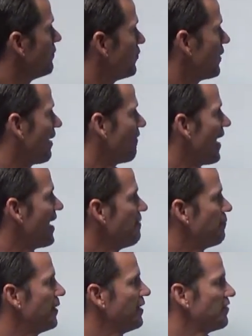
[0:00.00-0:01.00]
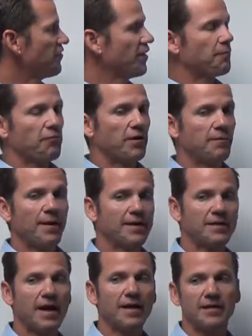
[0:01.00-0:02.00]
So you have 8 bits separated by
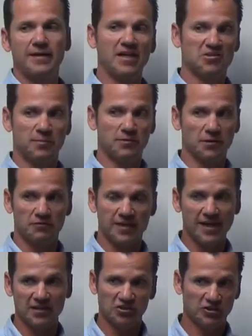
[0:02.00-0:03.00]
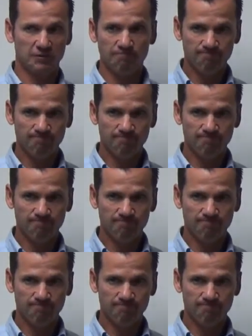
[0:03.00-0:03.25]
dotted decimal notation.